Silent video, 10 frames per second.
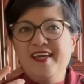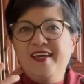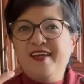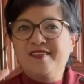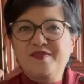
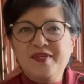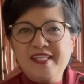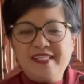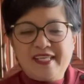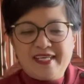it's really
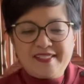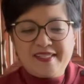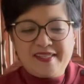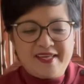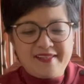nice
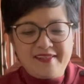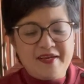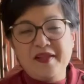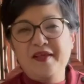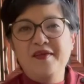and that
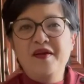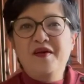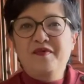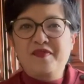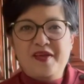nutty
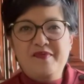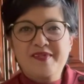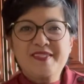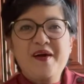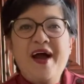flavor.
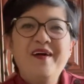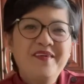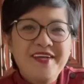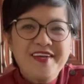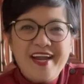So how are
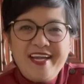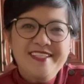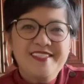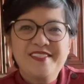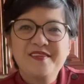you
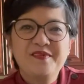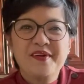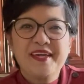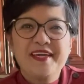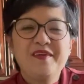guys
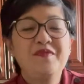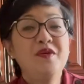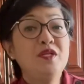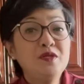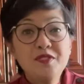doing? If you're
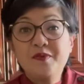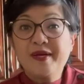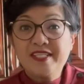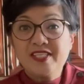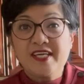new to
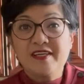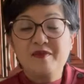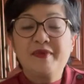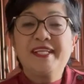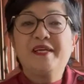my channel,
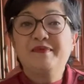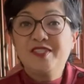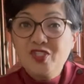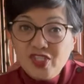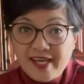my name is
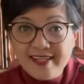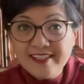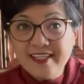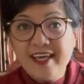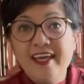
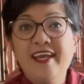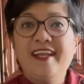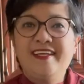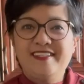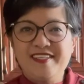Jen and
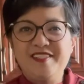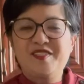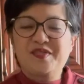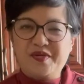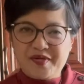I
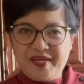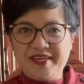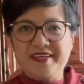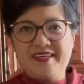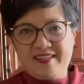teach
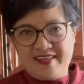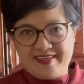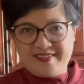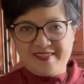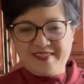cooking
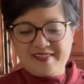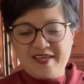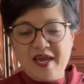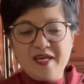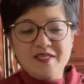classes.
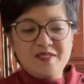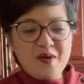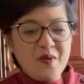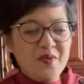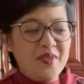
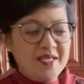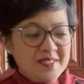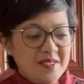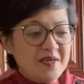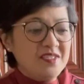So these
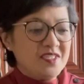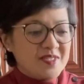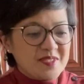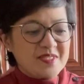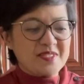are
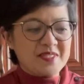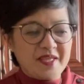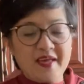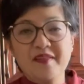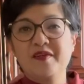just the
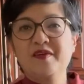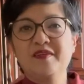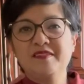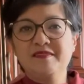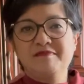standard